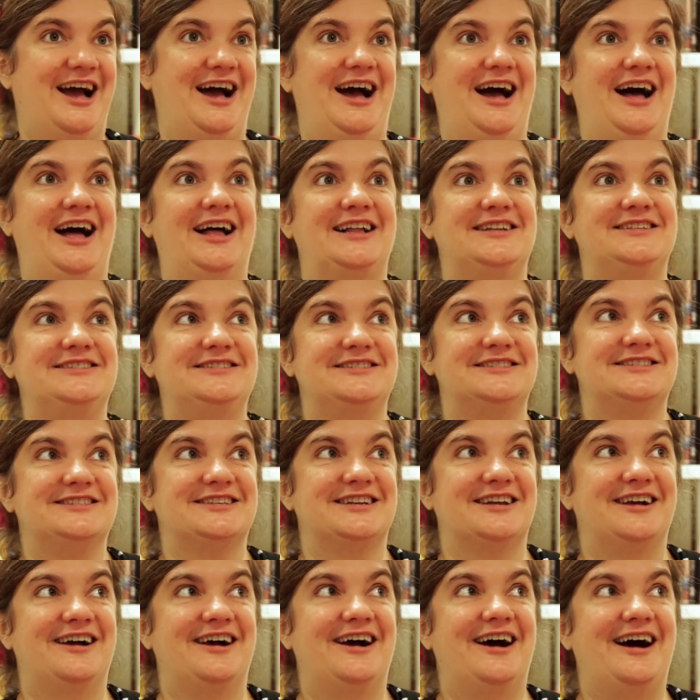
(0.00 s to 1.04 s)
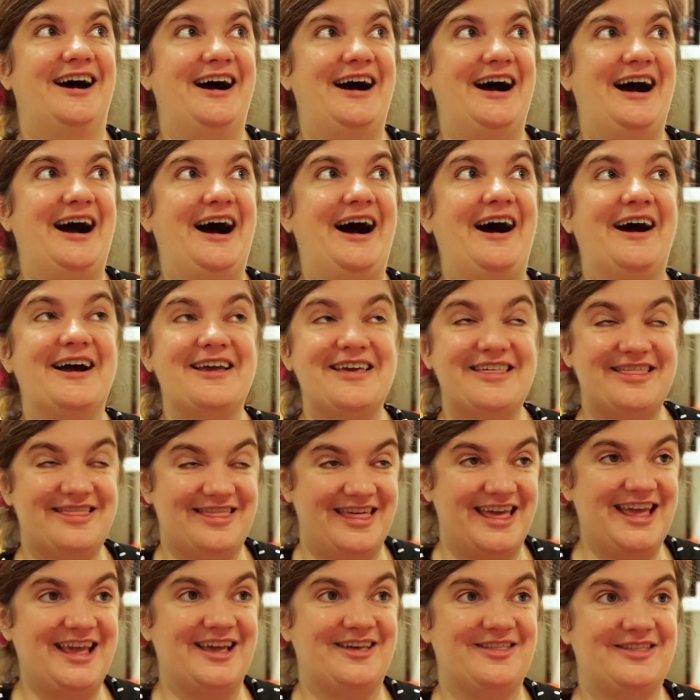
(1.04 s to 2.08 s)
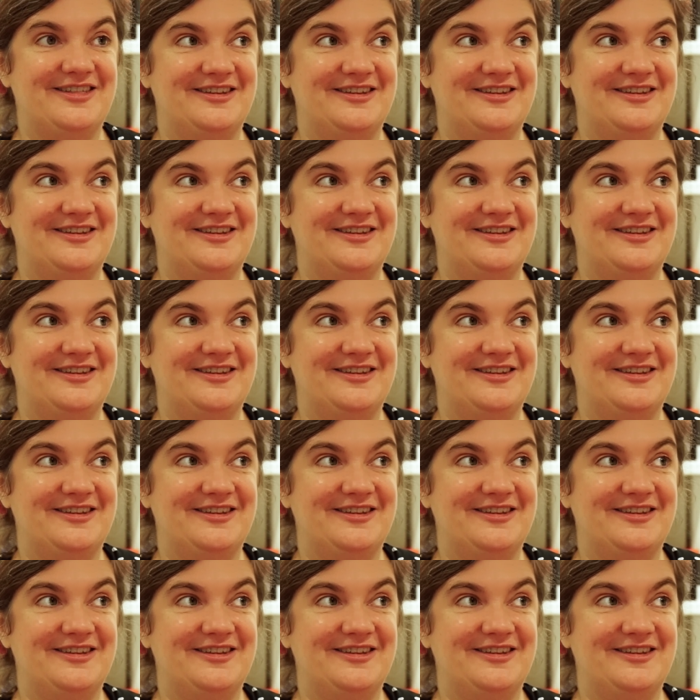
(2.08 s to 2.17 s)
and I think